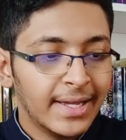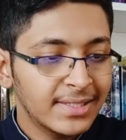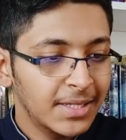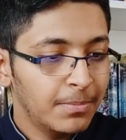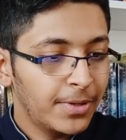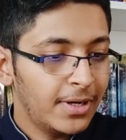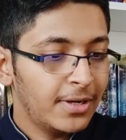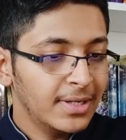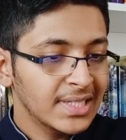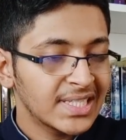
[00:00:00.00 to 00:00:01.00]
simple
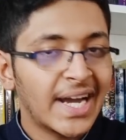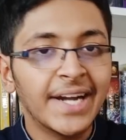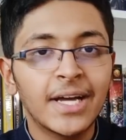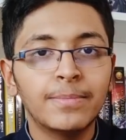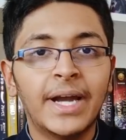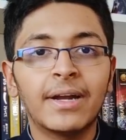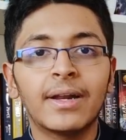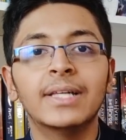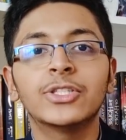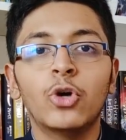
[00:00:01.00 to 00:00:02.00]
startup that
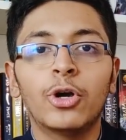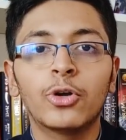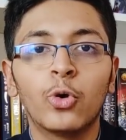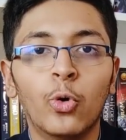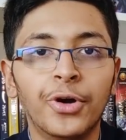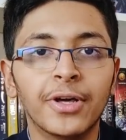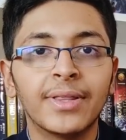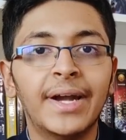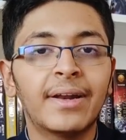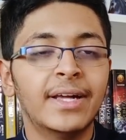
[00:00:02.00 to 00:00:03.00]
runs on code,
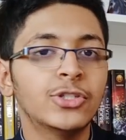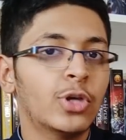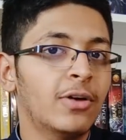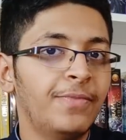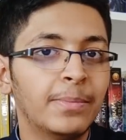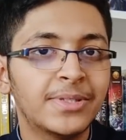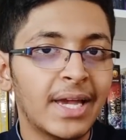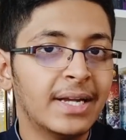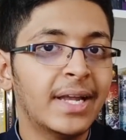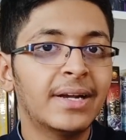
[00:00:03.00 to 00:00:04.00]
that runs on a
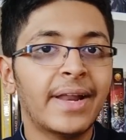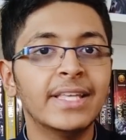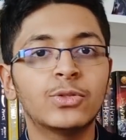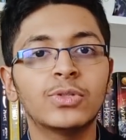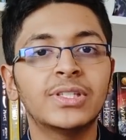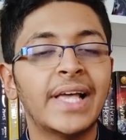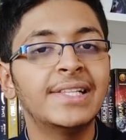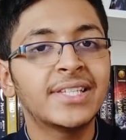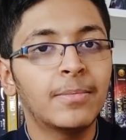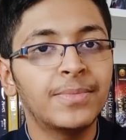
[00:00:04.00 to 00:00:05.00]
website, that tries to sell
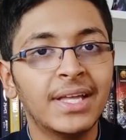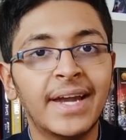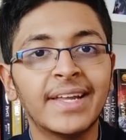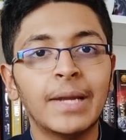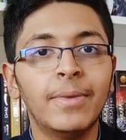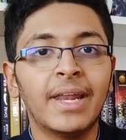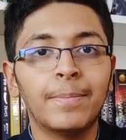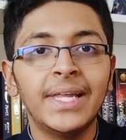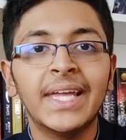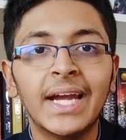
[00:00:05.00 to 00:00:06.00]
something that can be
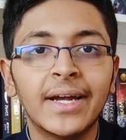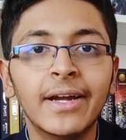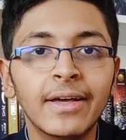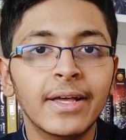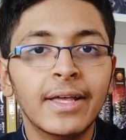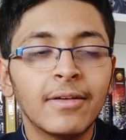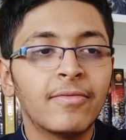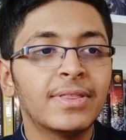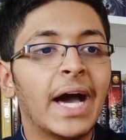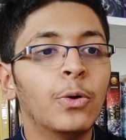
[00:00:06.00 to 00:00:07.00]
replicated
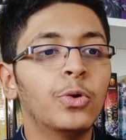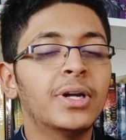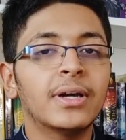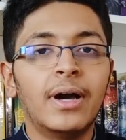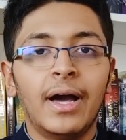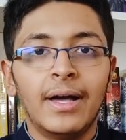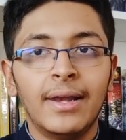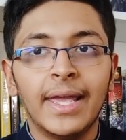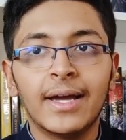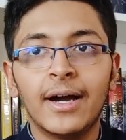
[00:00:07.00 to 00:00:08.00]
without
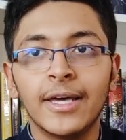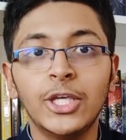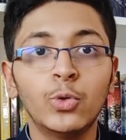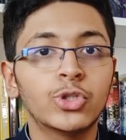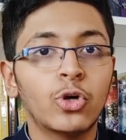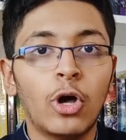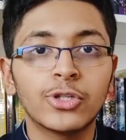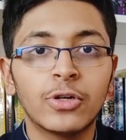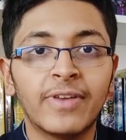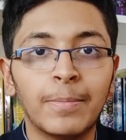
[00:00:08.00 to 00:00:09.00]
like a huge
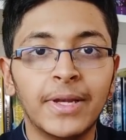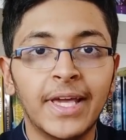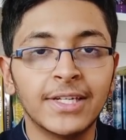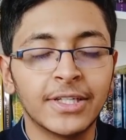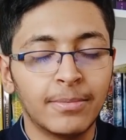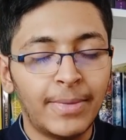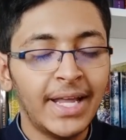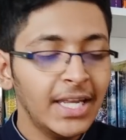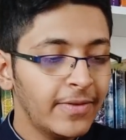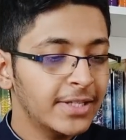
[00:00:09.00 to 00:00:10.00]
cost of replication. But
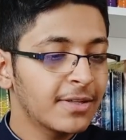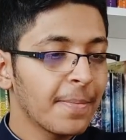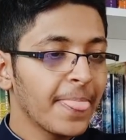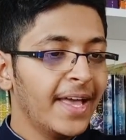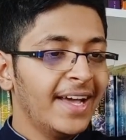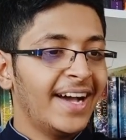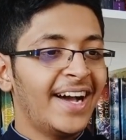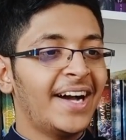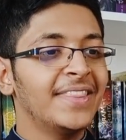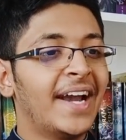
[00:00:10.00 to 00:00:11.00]
anyways,
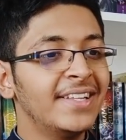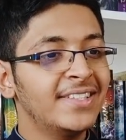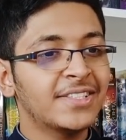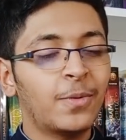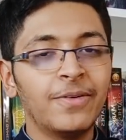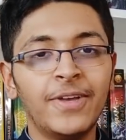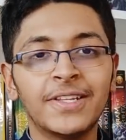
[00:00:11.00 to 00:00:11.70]
that is just what we